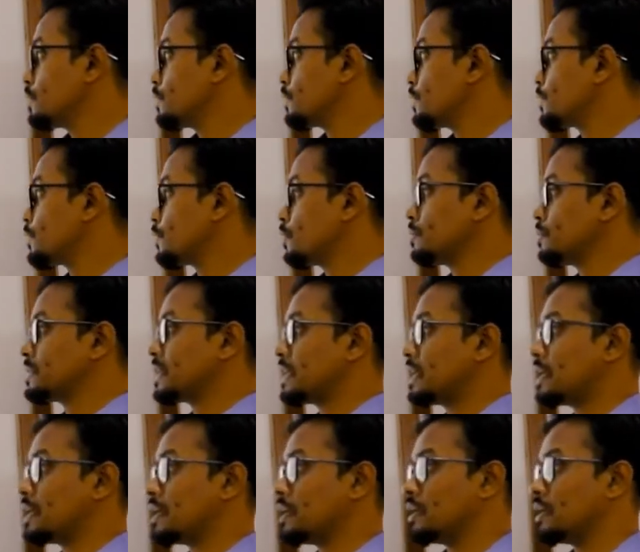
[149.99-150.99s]
from
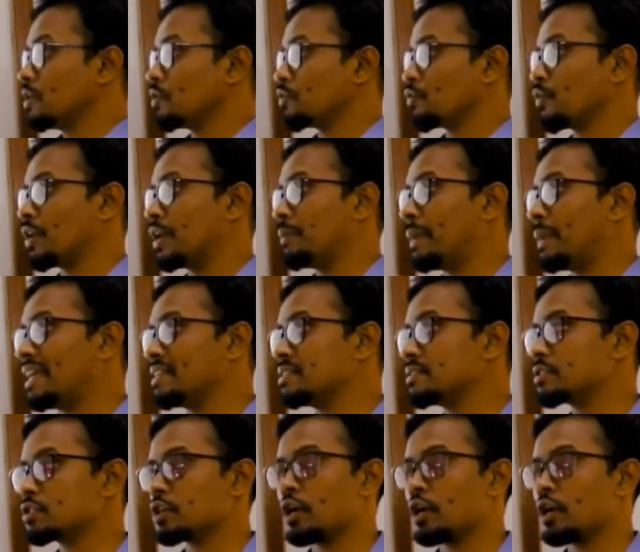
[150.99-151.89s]
the remains